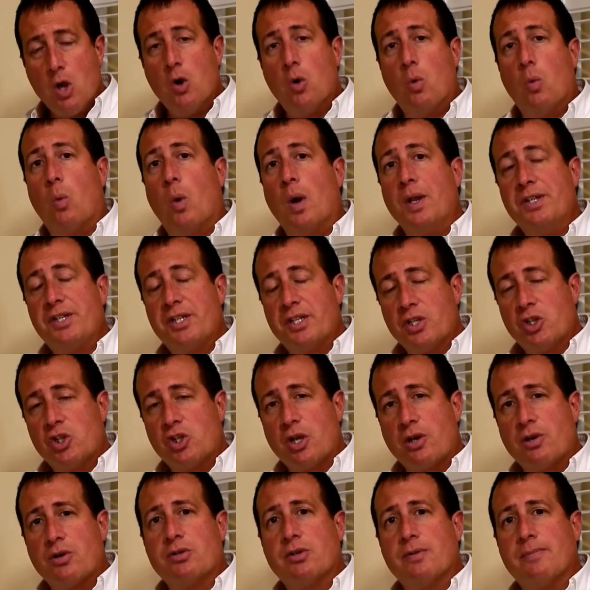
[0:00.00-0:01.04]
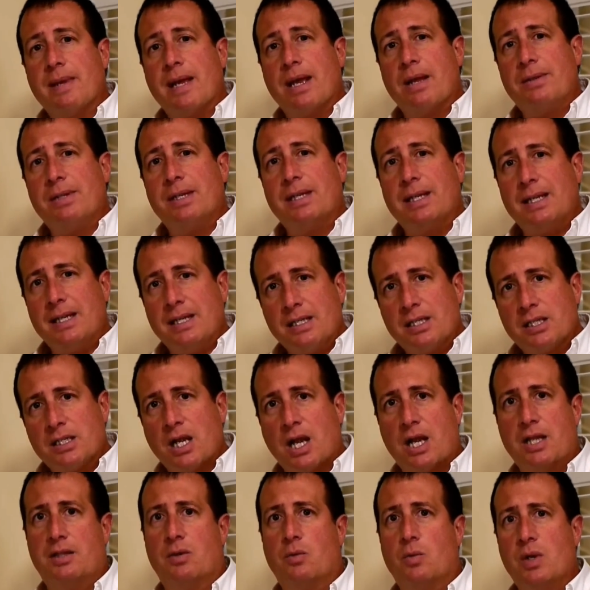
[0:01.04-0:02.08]
once the shutters are mounted
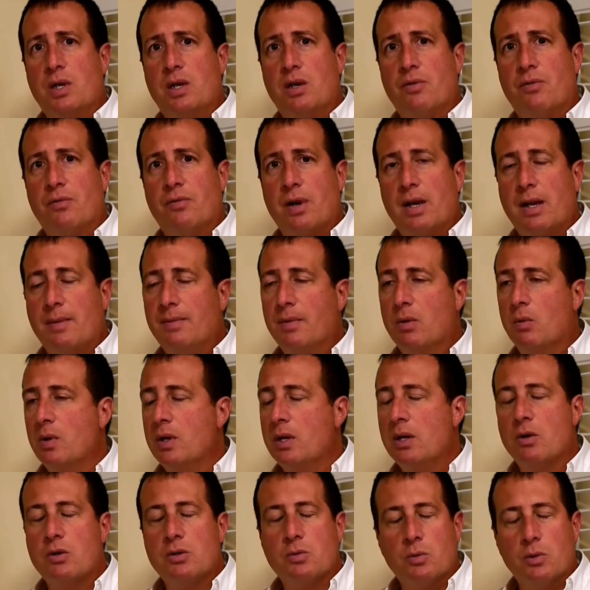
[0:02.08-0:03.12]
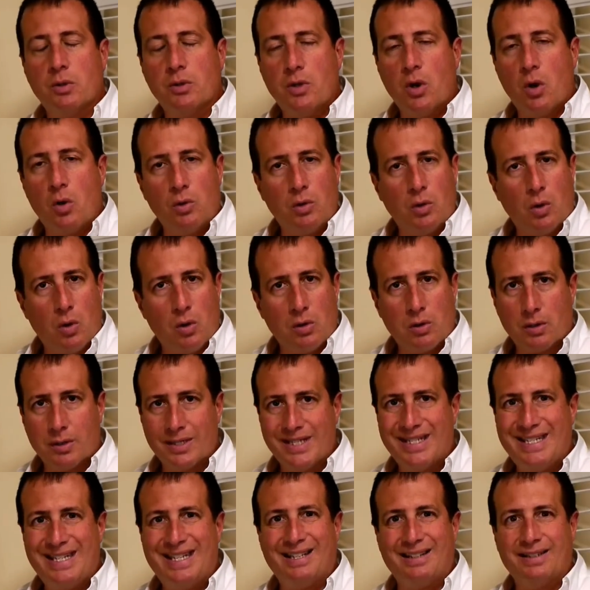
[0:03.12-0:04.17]
inside the window frame, the windows will no longer
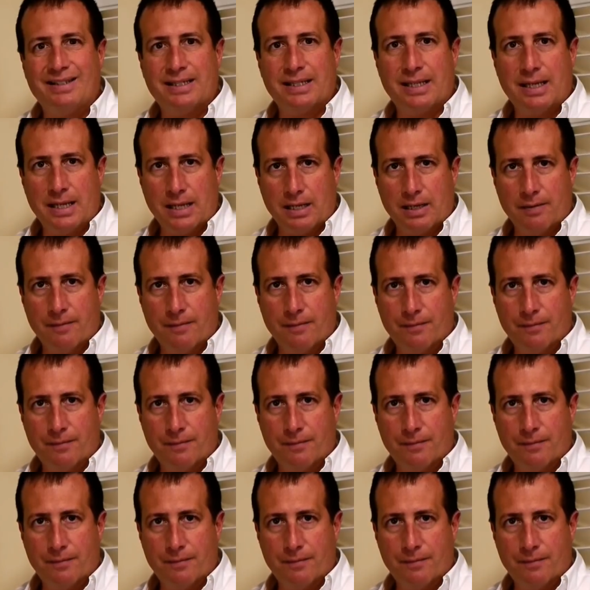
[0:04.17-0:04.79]
tilt in.